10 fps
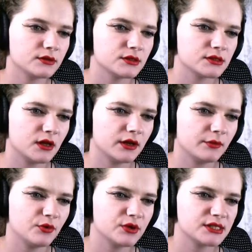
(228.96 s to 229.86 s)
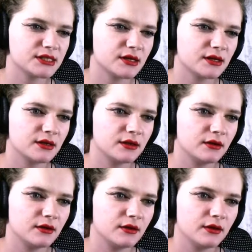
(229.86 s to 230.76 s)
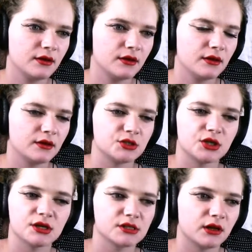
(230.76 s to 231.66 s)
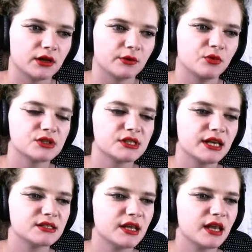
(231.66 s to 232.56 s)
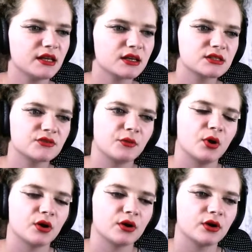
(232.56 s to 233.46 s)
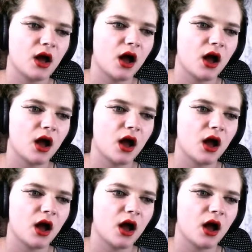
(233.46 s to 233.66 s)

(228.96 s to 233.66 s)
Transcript: Just coloring books. Just coloring books. It's the index of a book.